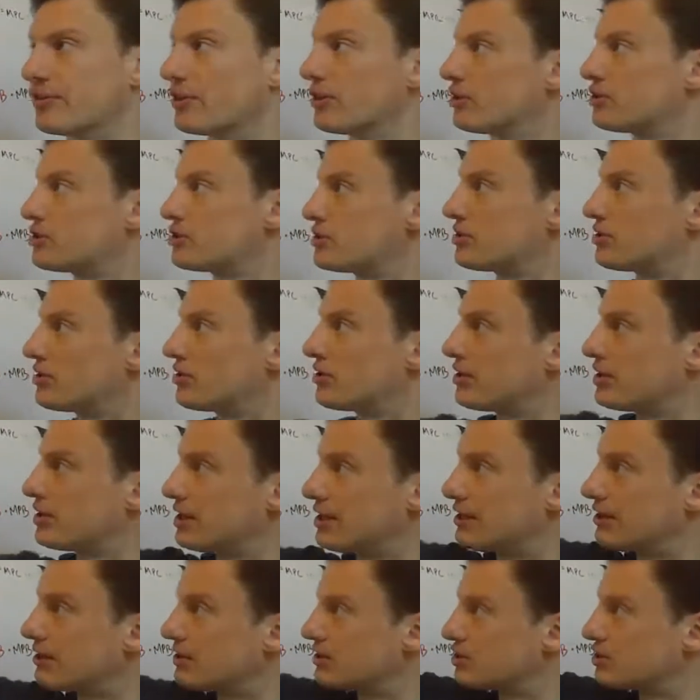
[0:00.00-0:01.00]
And
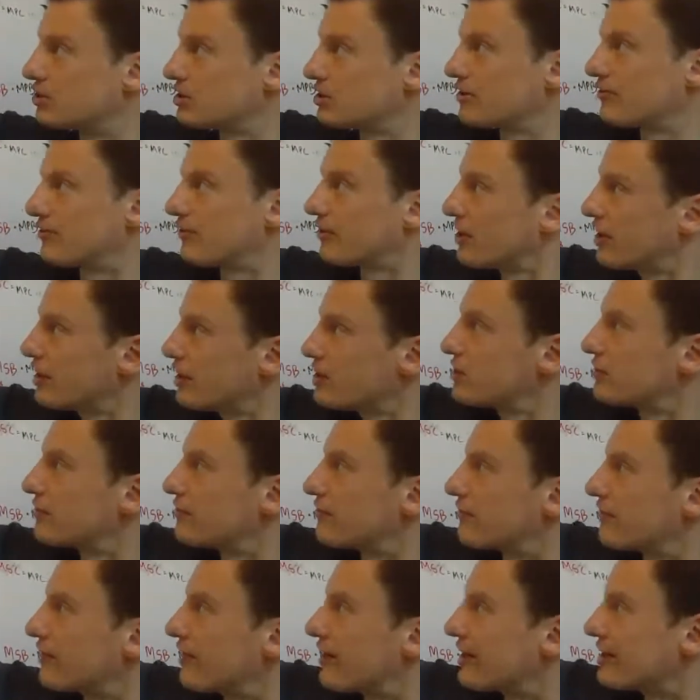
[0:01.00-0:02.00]
the
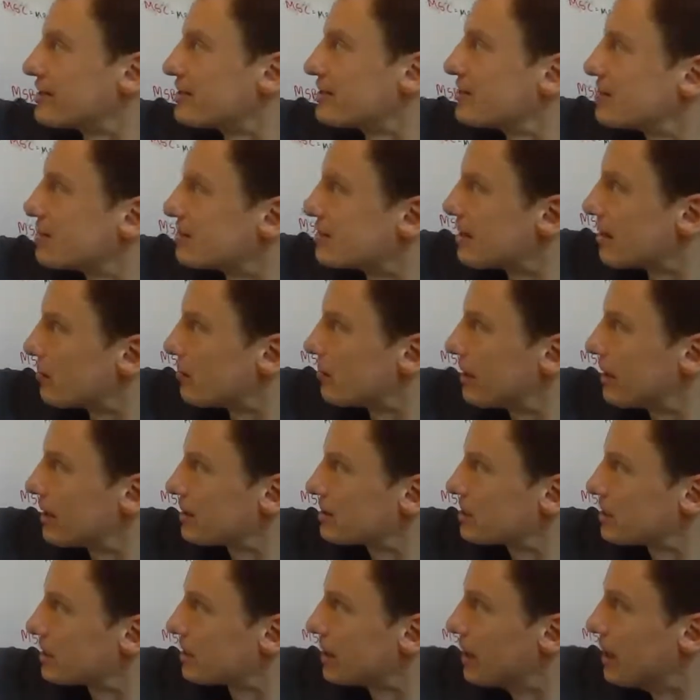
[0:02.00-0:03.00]
justification for that is to say, well,
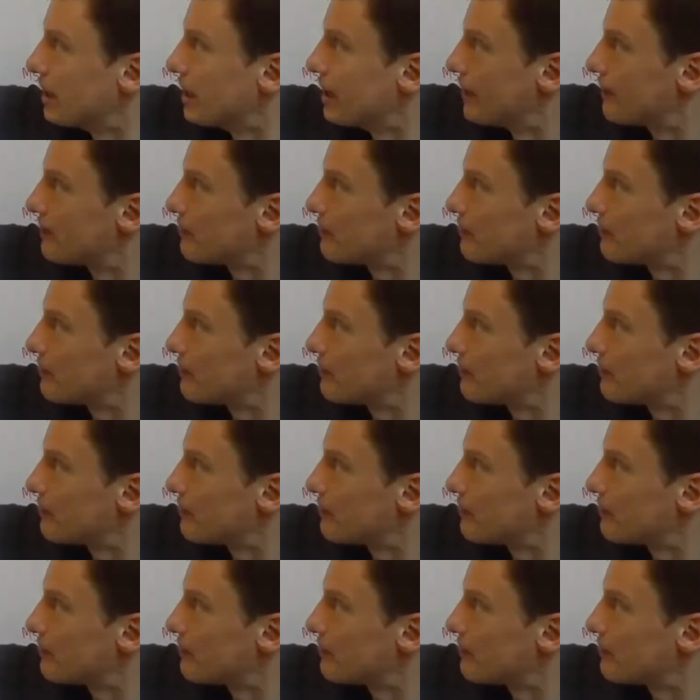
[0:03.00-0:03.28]
actually,